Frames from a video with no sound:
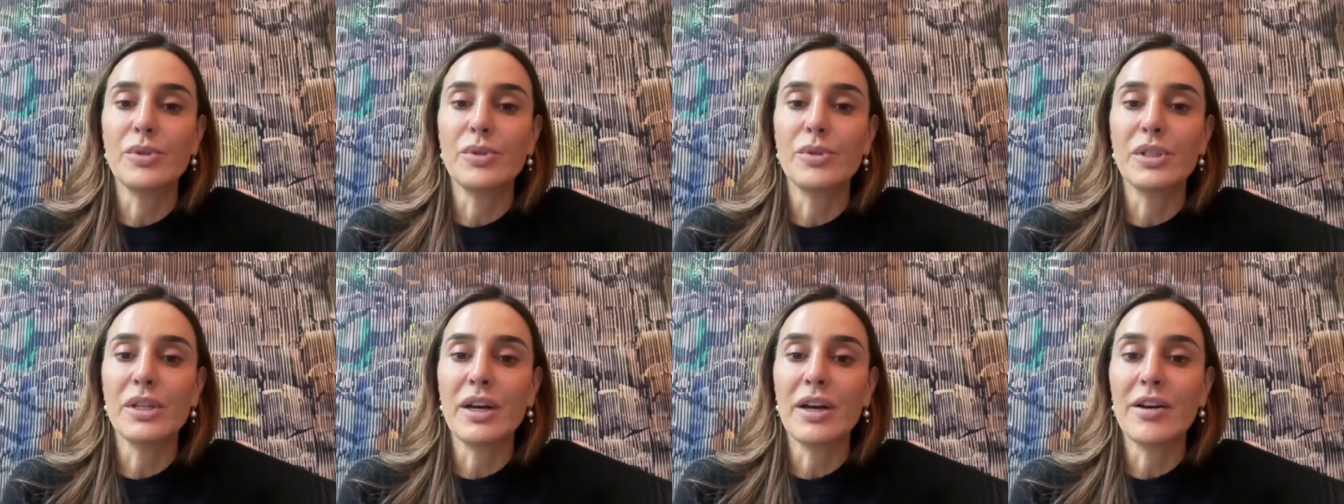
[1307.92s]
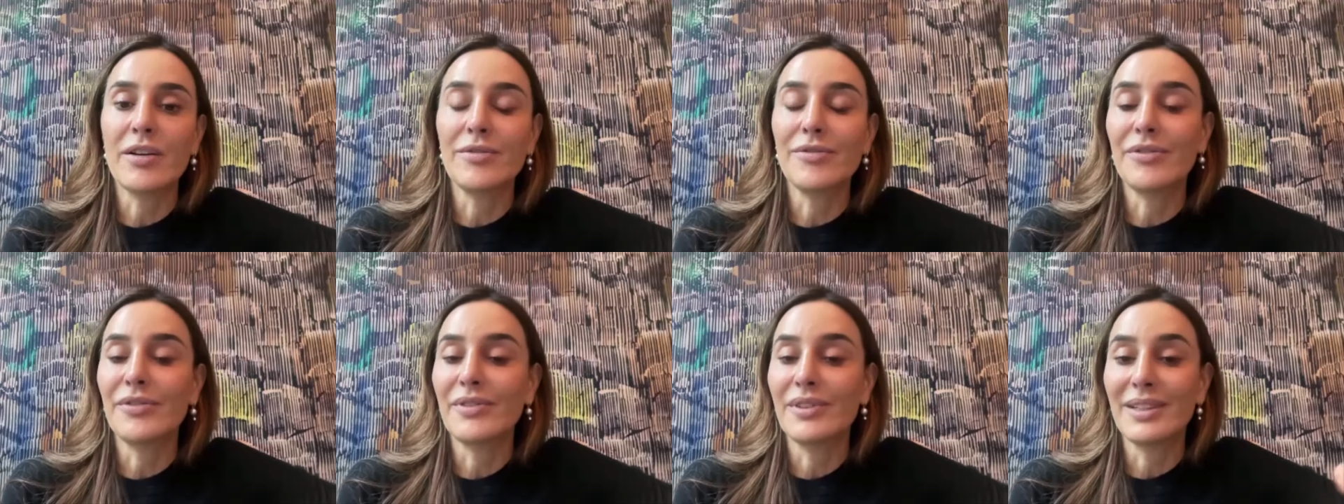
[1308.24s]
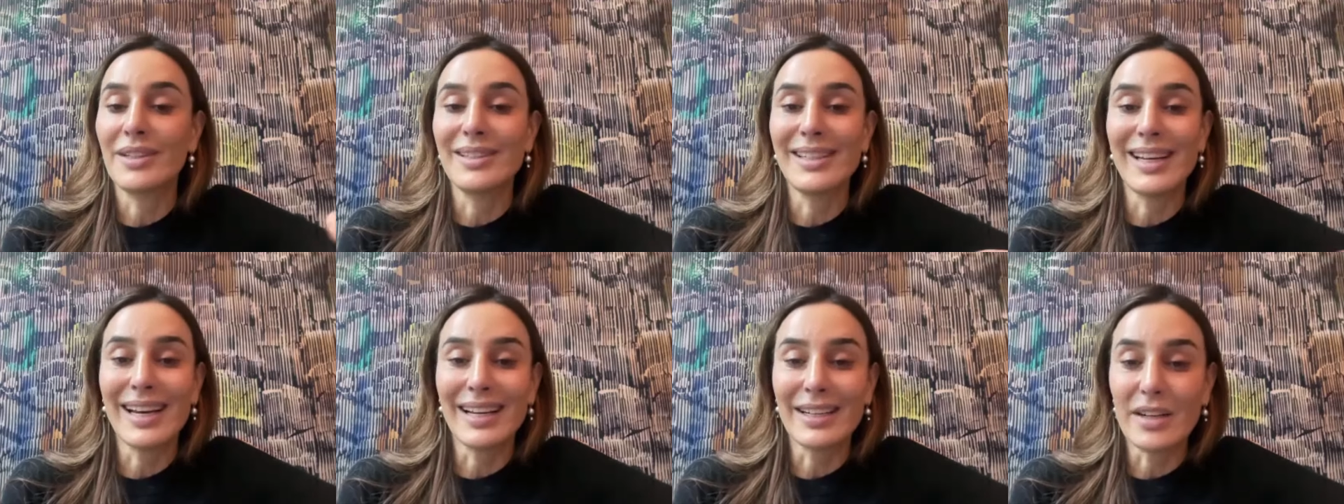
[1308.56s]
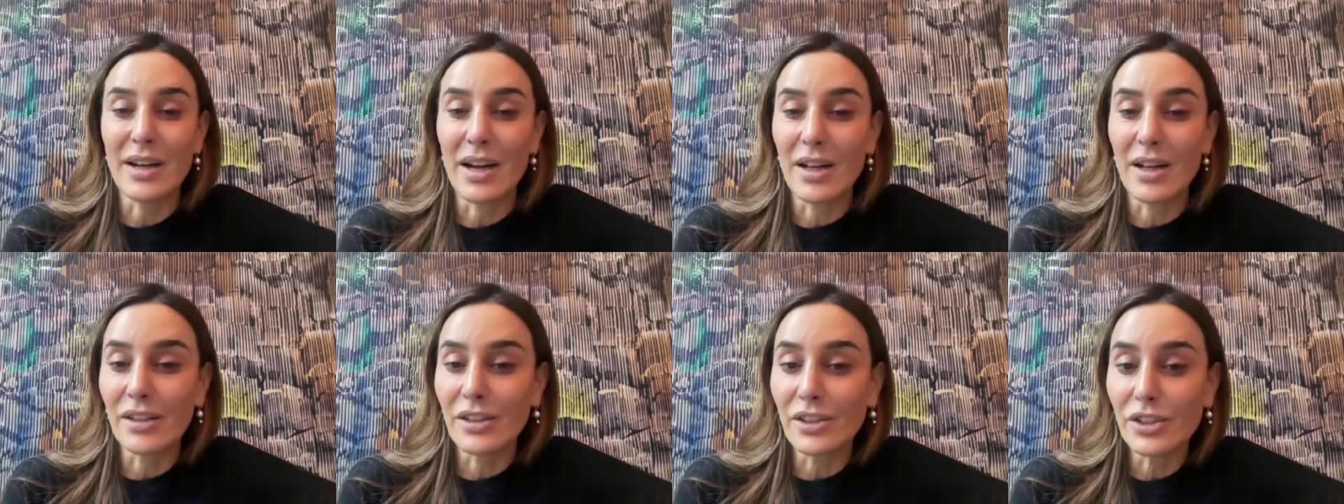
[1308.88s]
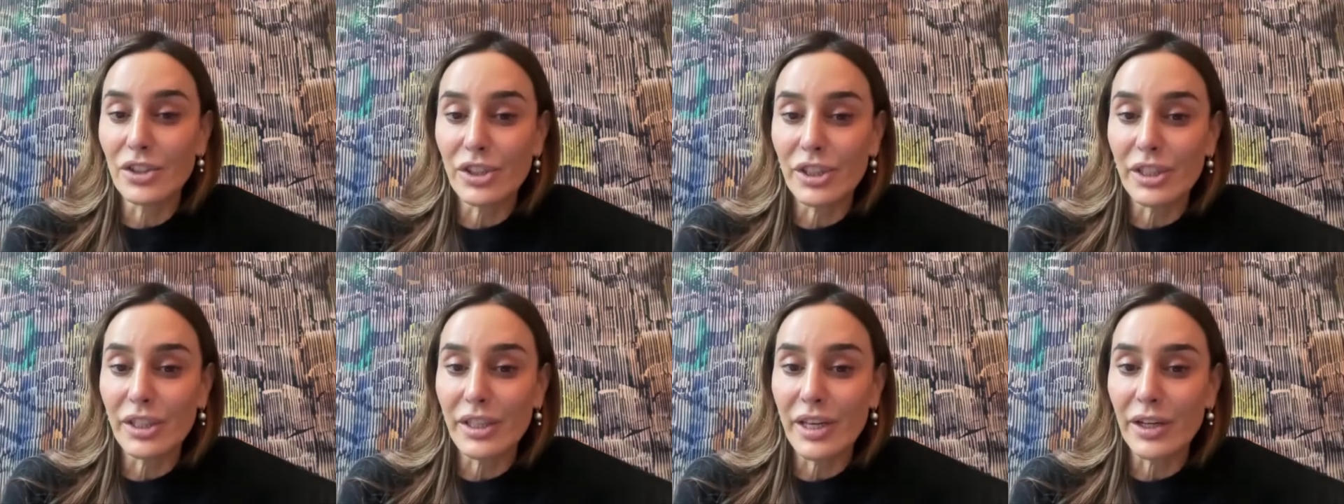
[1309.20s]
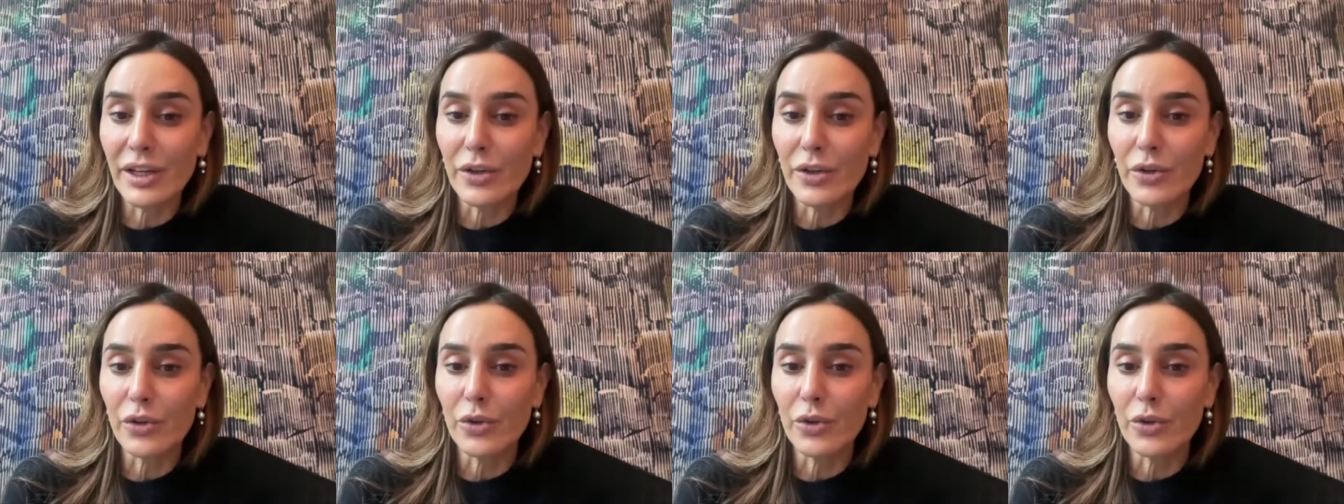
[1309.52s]
of the technology
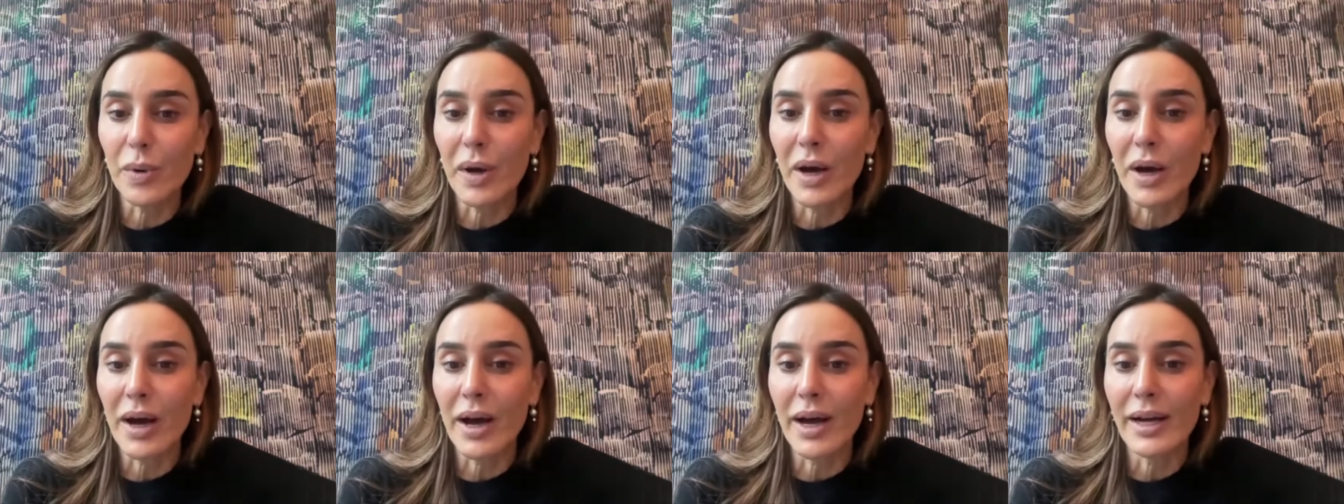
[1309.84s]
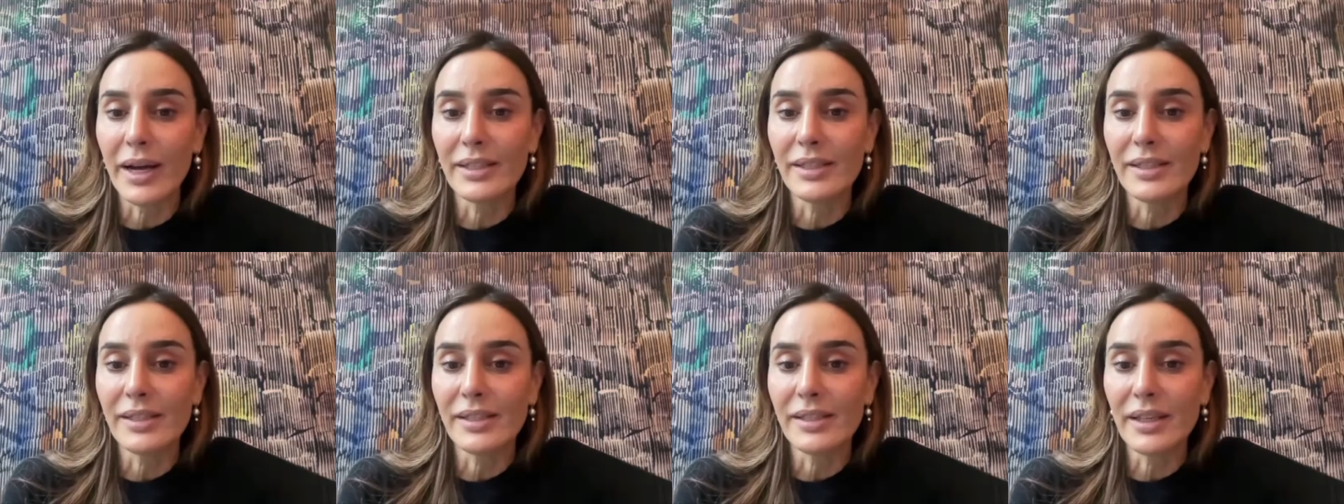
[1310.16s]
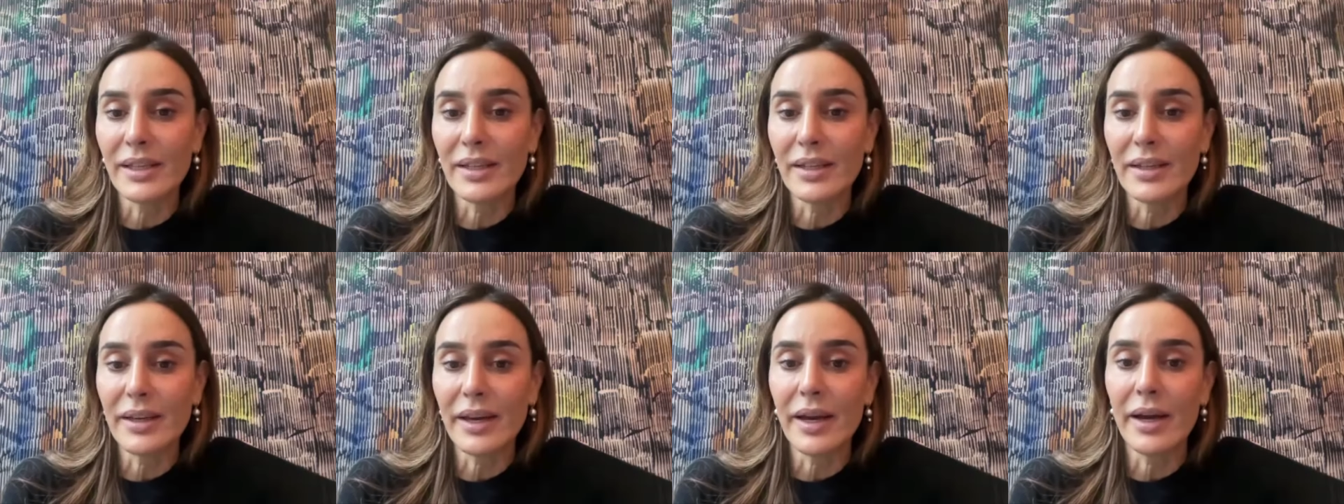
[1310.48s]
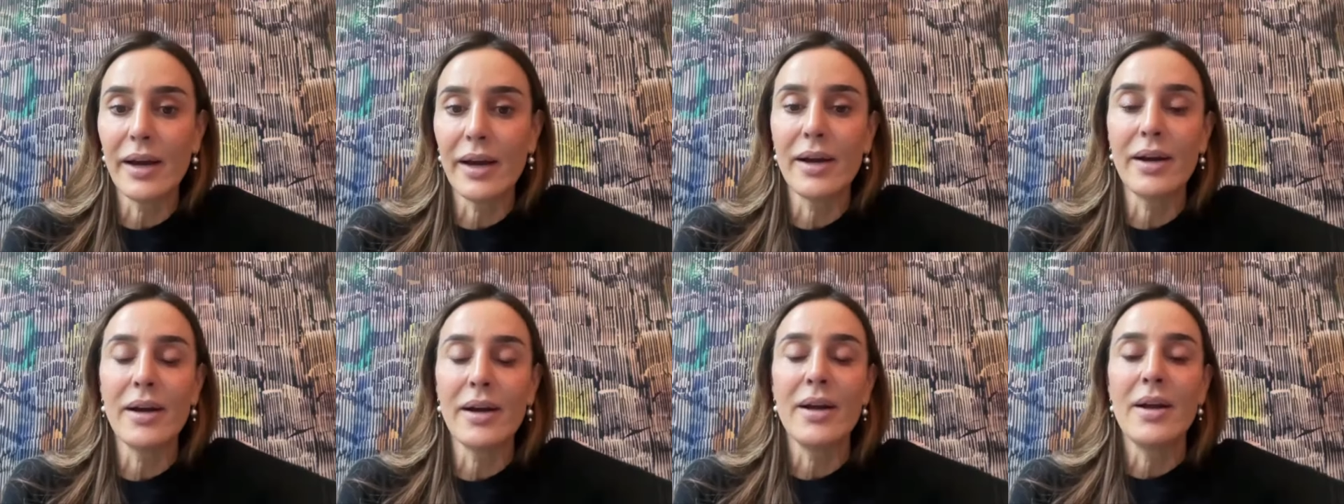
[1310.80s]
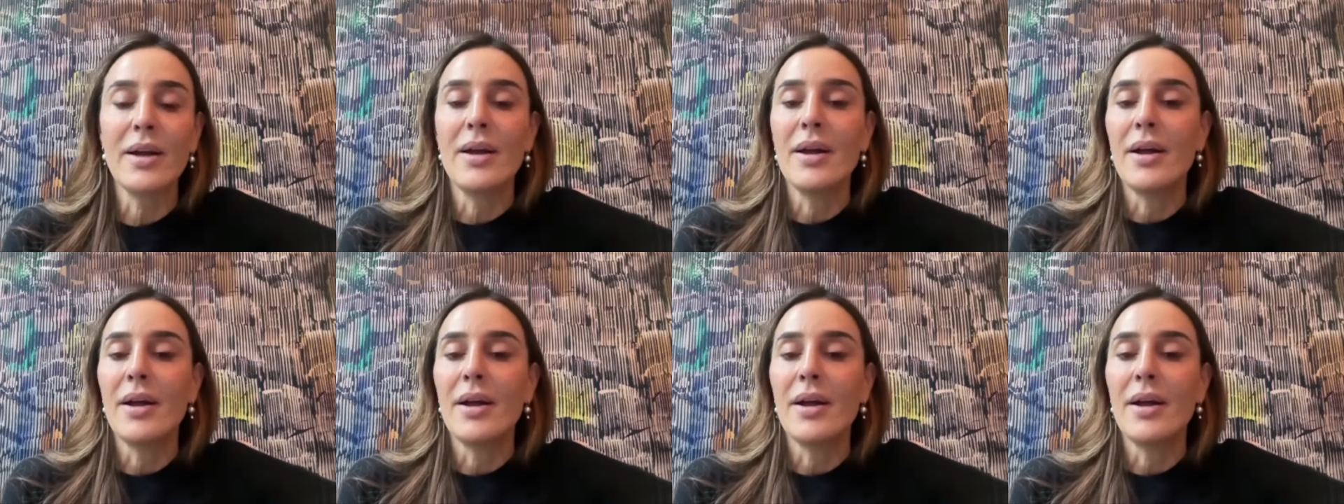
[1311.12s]
that goes behind skincare,